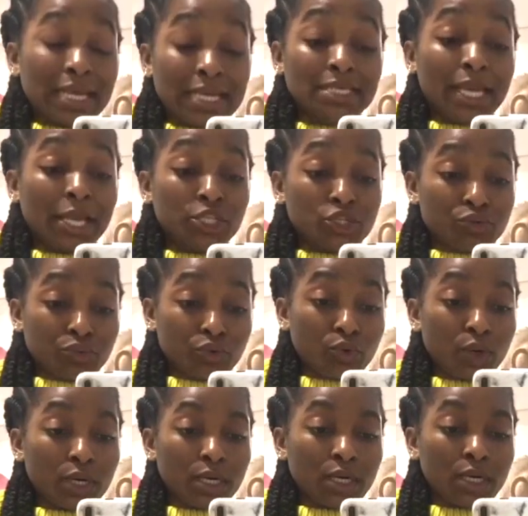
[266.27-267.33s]
It is a
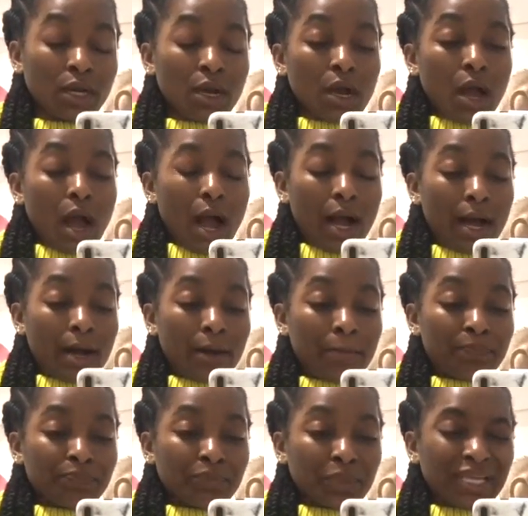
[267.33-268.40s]
truer
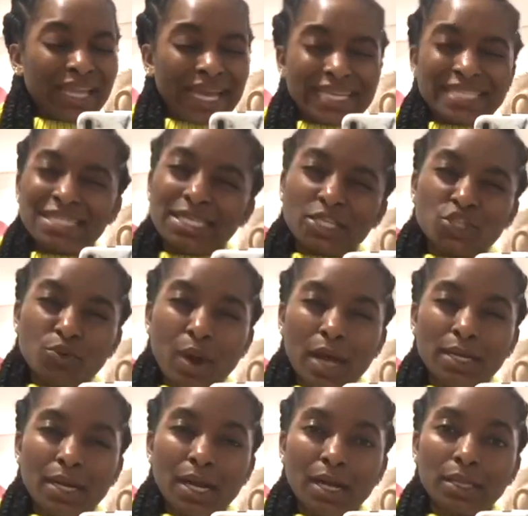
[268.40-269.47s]
like
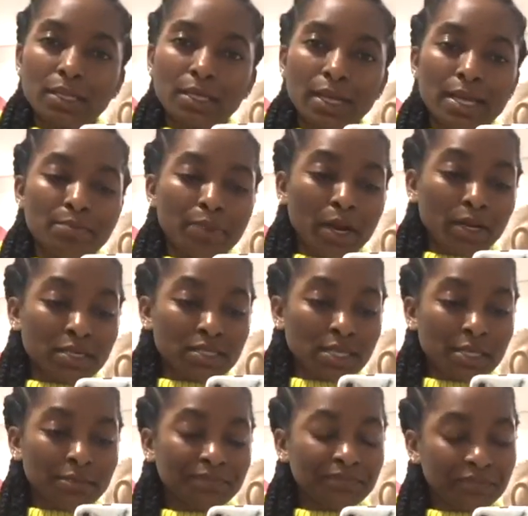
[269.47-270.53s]
citron color in
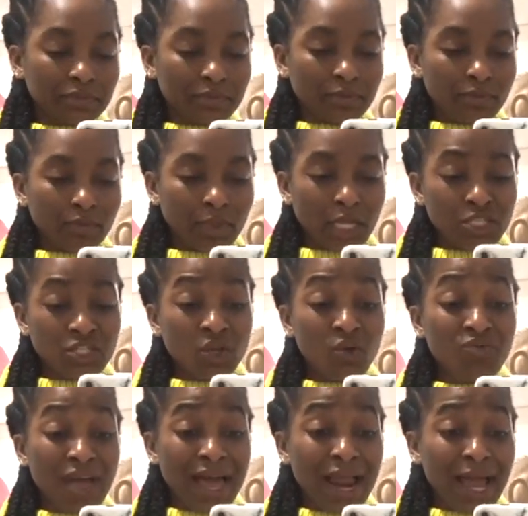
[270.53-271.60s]
person. So
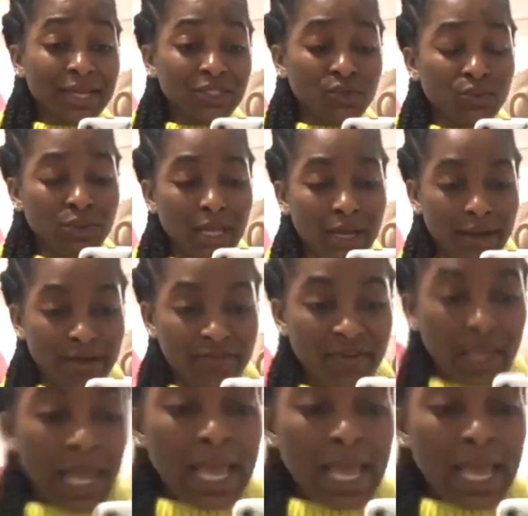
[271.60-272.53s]
that I do love.